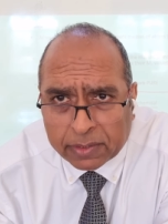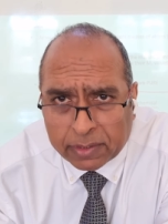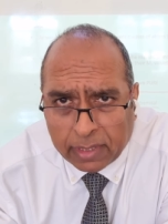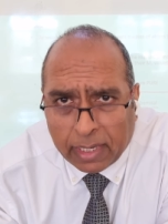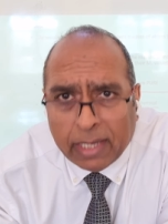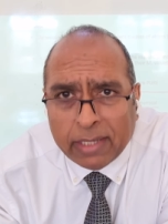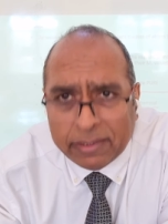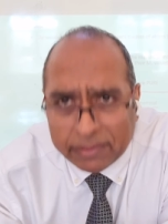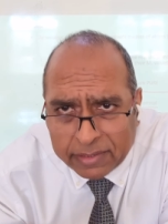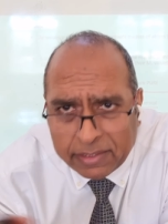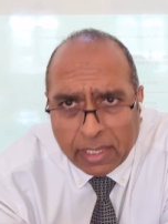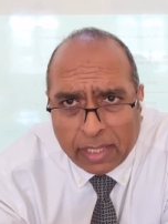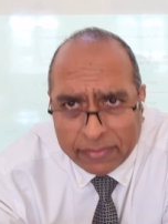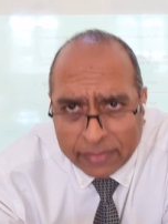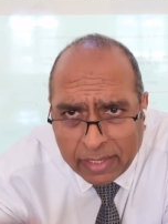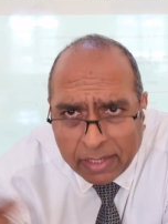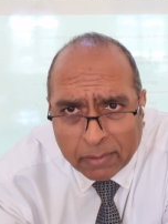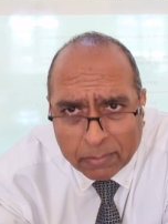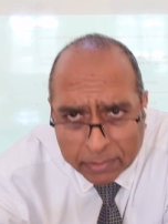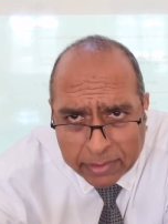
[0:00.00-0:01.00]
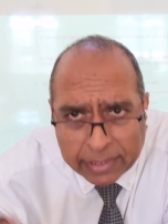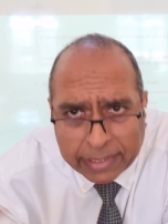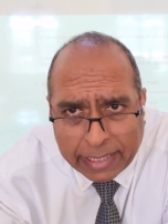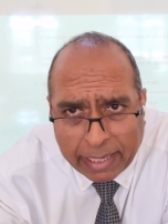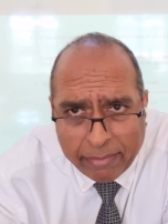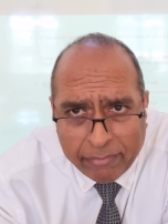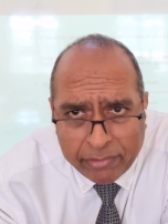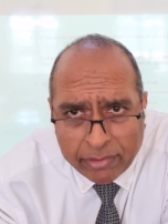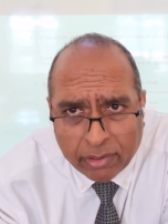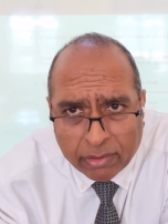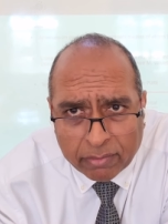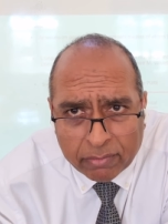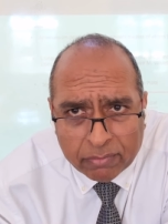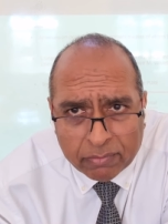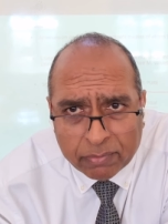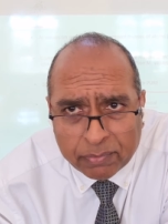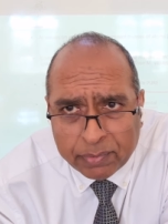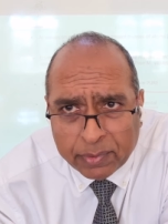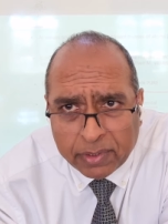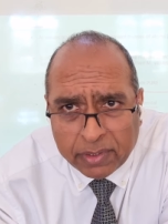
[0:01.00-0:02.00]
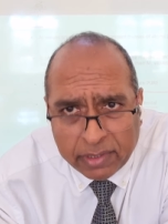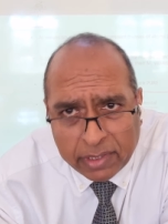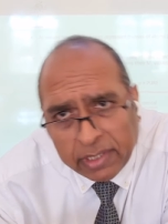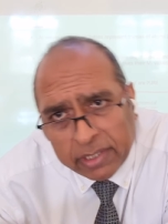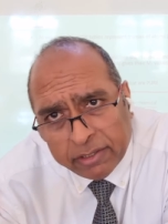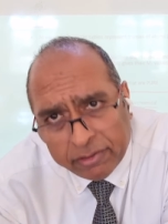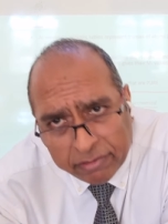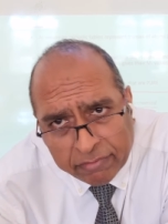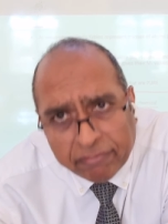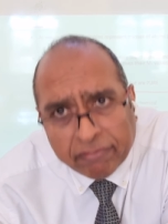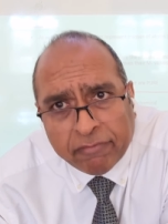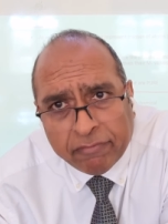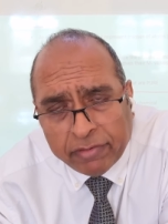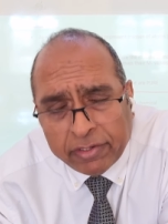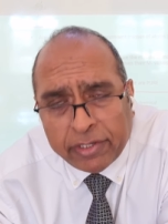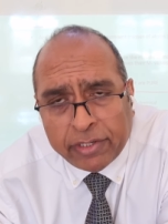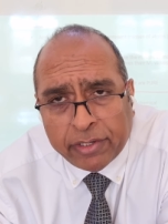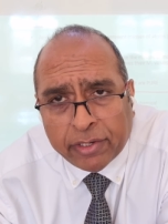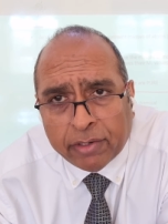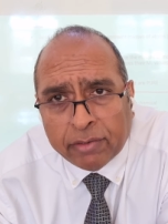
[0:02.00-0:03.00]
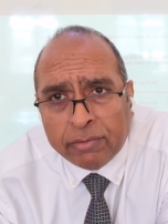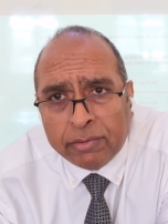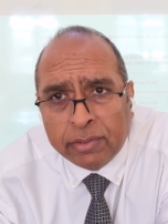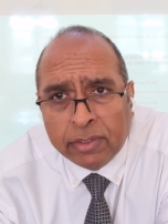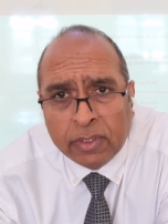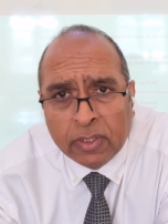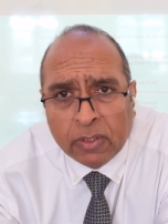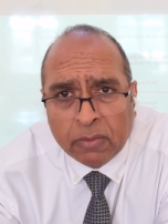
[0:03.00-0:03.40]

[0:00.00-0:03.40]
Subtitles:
And then I'm going to carry on, but in a different video,